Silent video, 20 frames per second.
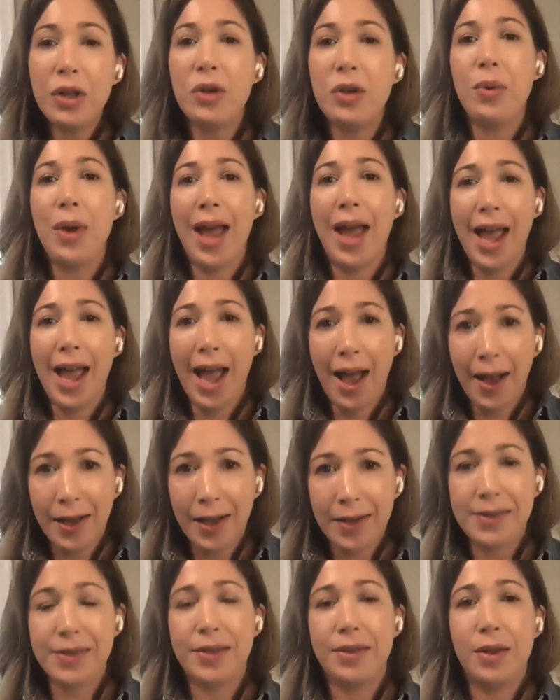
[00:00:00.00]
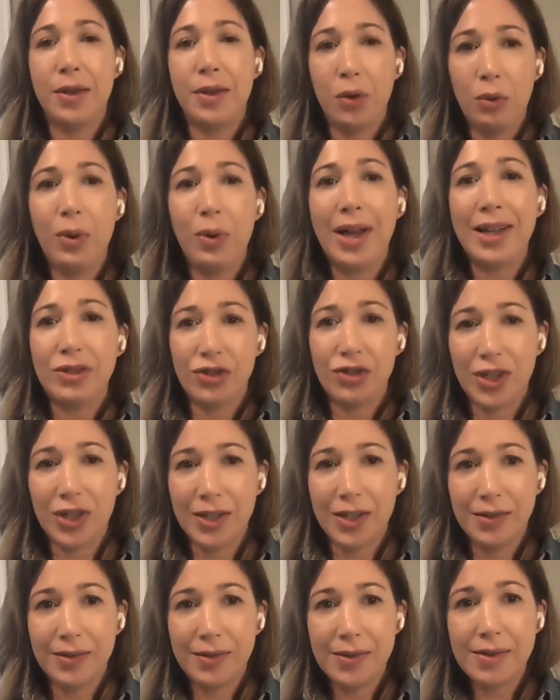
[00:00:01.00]
you ask the
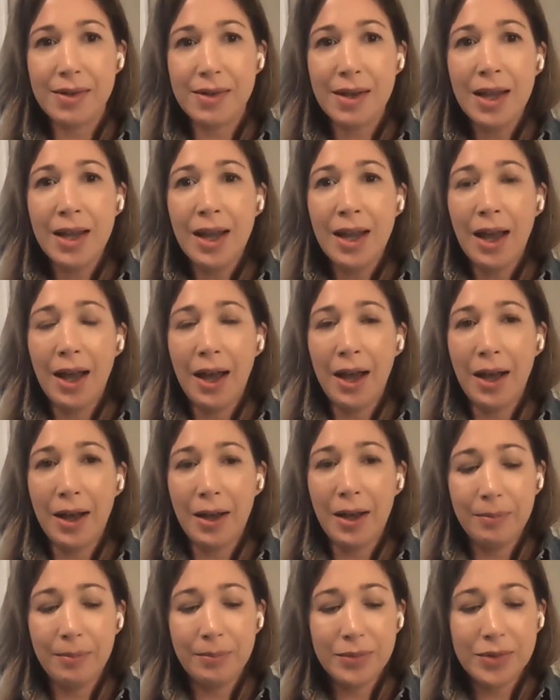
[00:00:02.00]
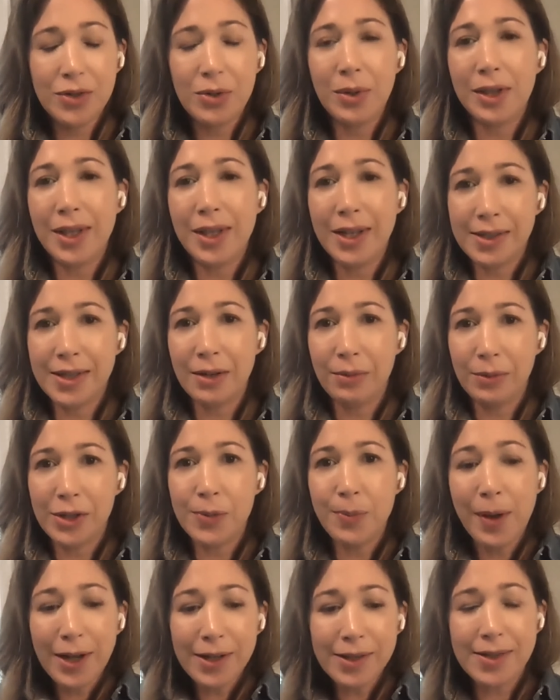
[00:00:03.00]
questions to elicit
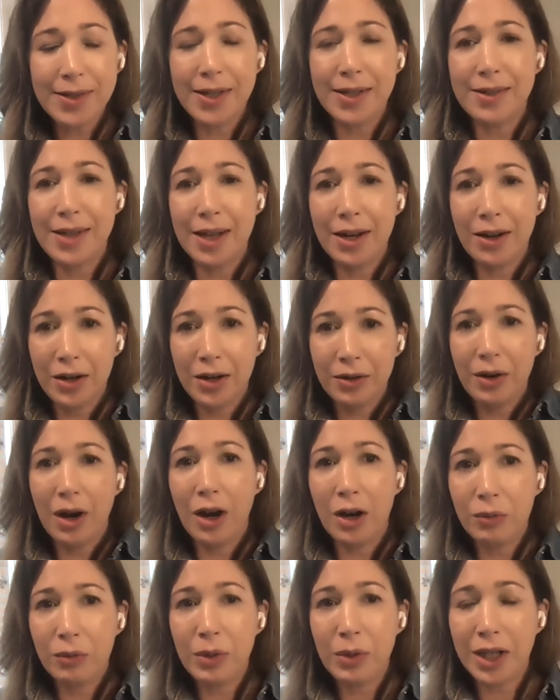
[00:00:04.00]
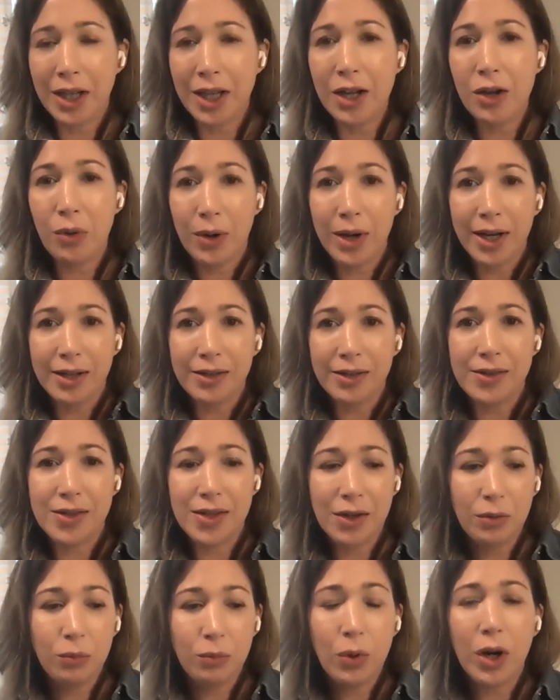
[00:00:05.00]
responses that are really going
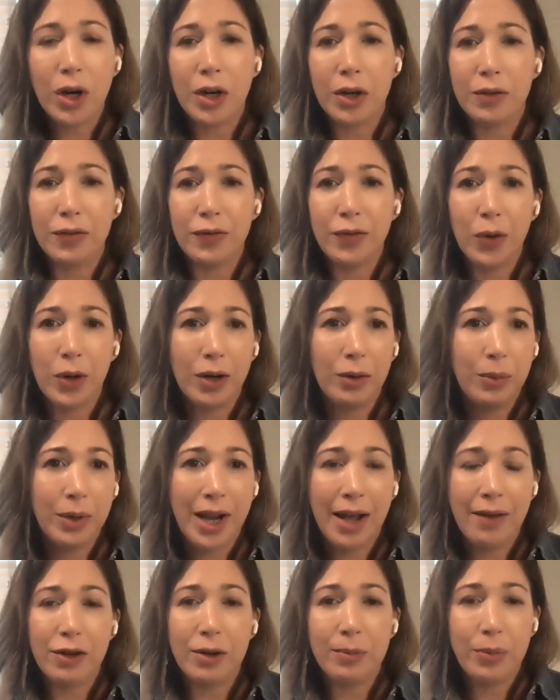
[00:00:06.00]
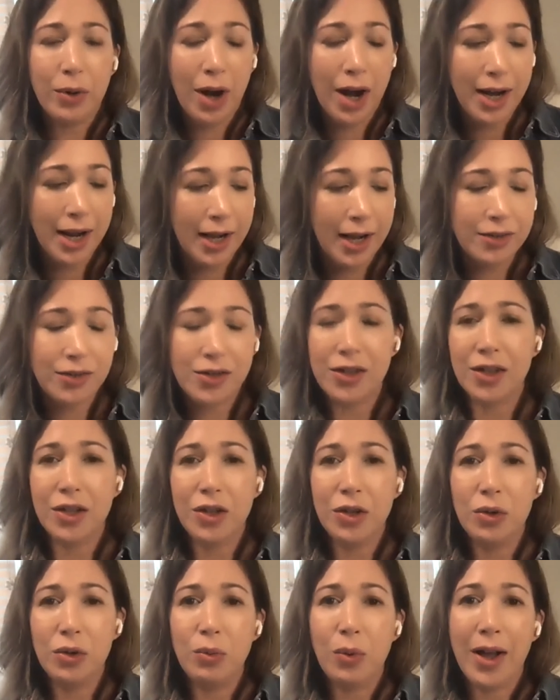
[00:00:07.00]
to work for whatever product
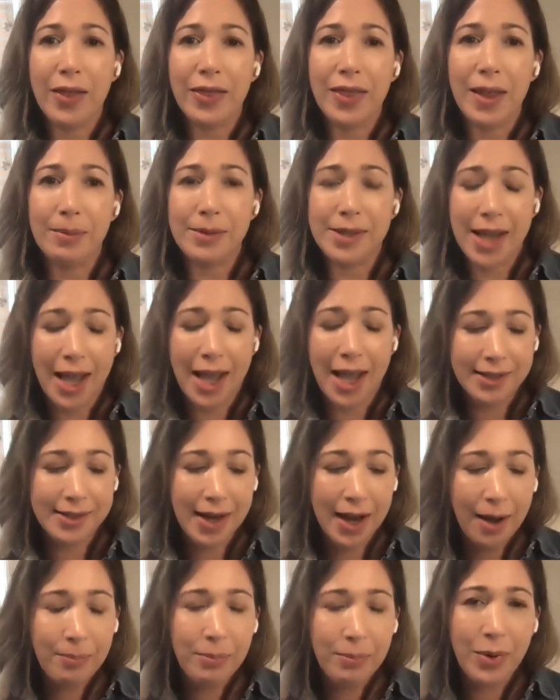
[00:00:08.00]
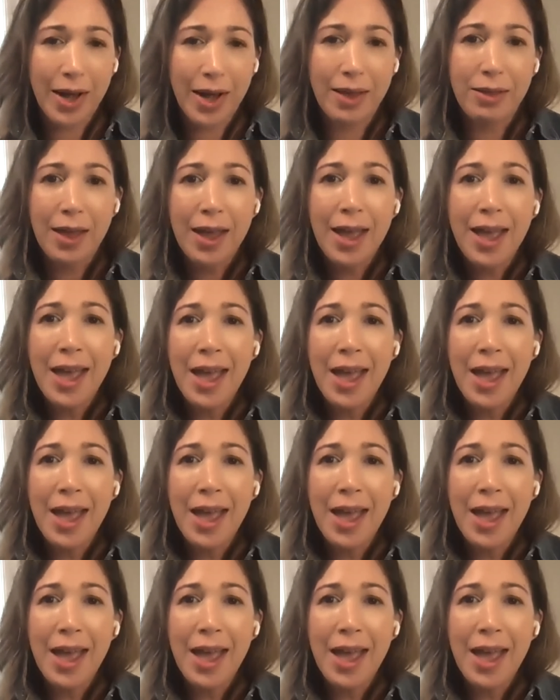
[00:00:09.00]
you want them to end up with.